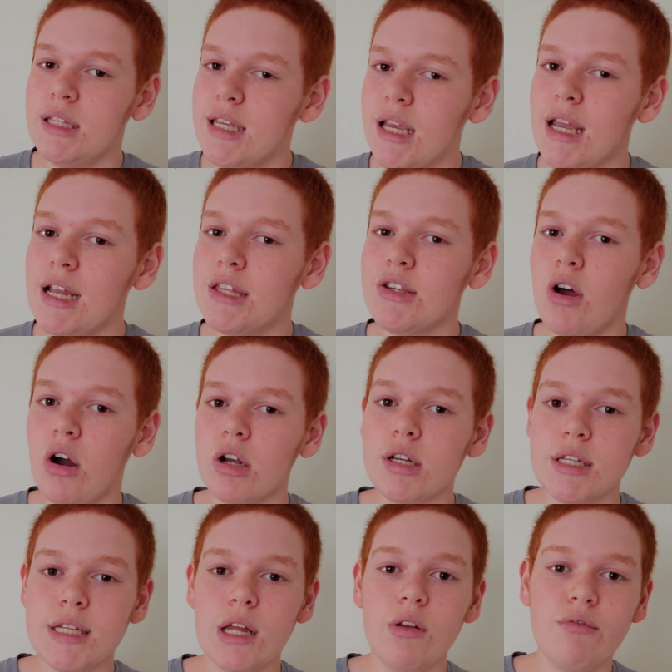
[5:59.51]
tickets are
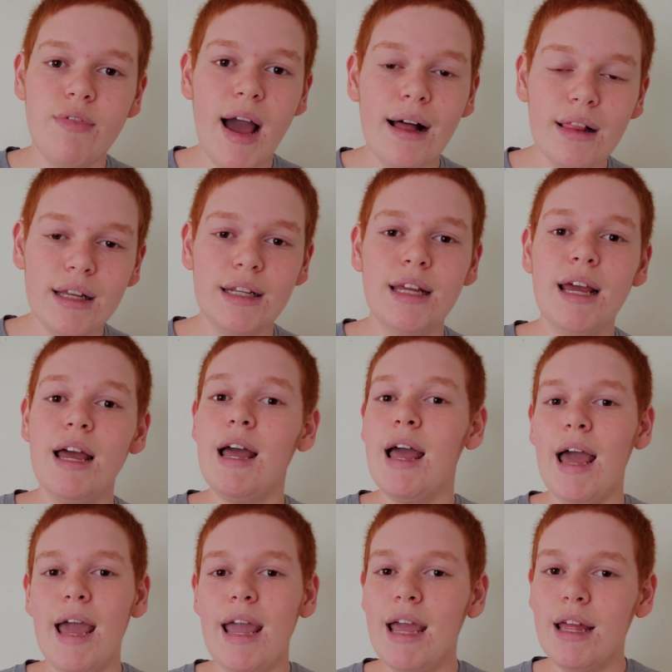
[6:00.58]
still valid,
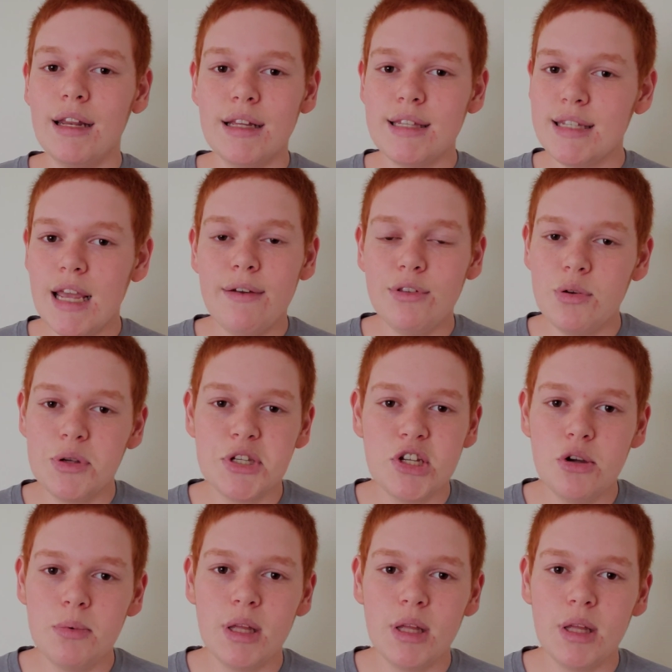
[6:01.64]
and it's safe to assume